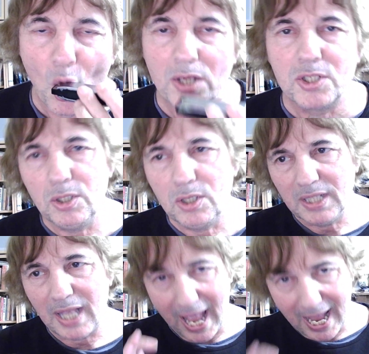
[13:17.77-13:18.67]
So you
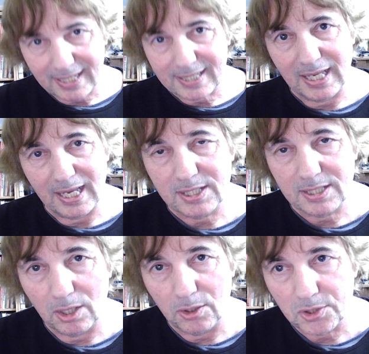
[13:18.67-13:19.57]
can access
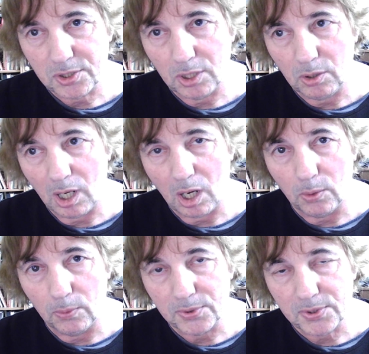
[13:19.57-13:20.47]
those 2
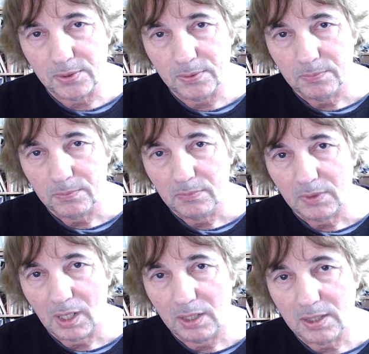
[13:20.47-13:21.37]
holes,
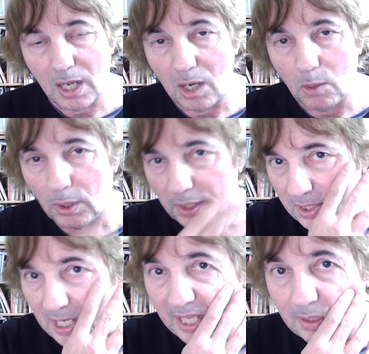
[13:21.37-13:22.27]
1 and
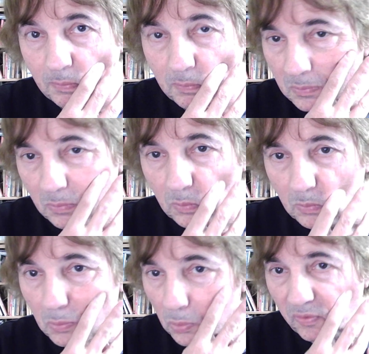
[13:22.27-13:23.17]
10,
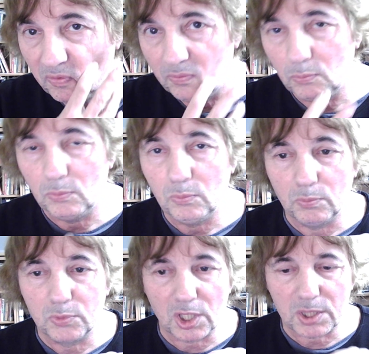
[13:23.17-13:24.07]
with
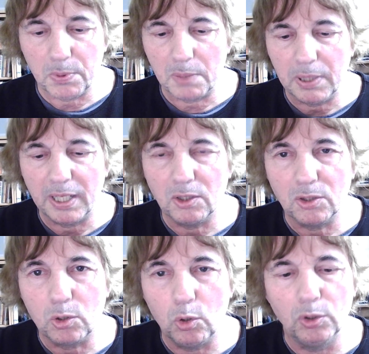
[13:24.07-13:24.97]
just by playing on
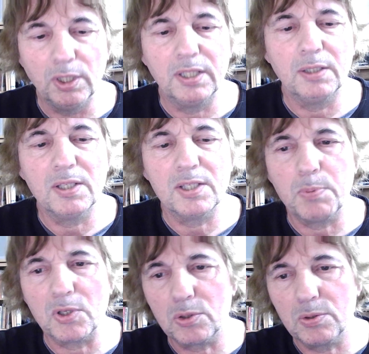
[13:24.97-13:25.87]
the corner. The
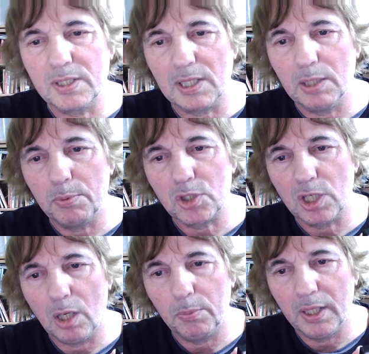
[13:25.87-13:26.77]
special tone is a little bit
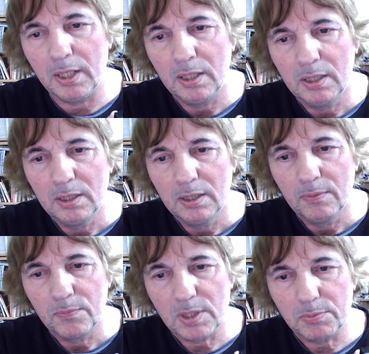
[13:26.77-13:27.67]
sharp there
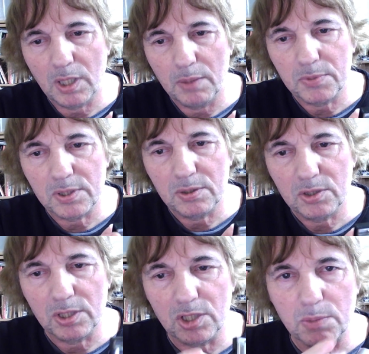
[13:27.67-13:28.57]
sometimes,
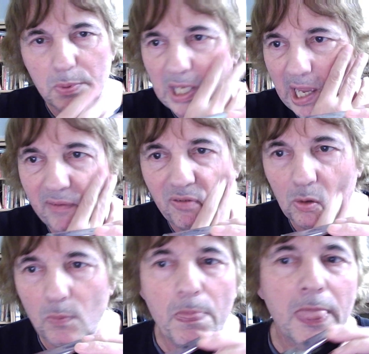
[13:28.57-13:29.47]
so just be careful.